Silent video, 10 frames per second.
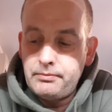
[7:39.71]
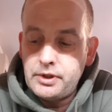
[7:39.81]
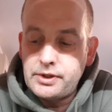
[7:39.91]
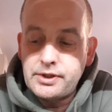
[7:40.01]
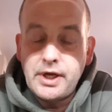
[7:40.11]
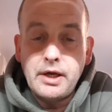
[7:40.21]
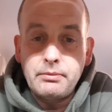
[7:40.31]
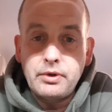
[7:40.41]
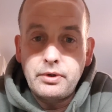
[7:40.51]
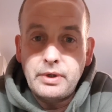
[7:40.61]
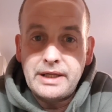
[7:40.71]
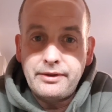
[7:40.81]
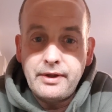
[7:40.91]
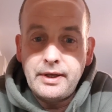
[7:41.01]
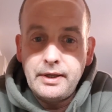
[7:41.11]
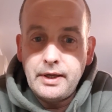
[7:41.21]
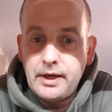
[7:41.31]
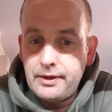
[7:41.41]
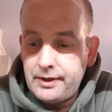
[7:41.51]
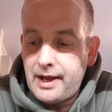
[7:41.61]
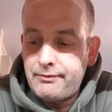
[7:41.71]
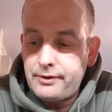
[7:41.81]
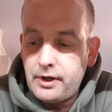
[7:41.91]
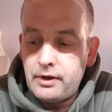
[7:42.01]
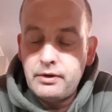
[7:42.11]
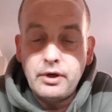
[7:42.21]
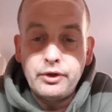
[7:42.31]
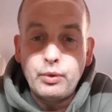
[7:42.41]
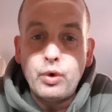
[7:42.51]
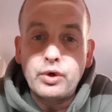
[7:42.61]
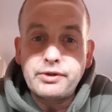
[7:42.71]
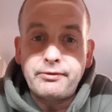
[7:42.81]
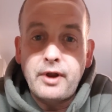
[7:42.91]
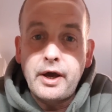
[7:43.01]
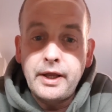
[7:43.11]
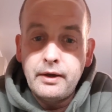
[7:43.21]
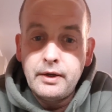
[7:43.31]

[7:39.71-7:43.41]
as I say, I'm going to add the Daphnia and the Waterfly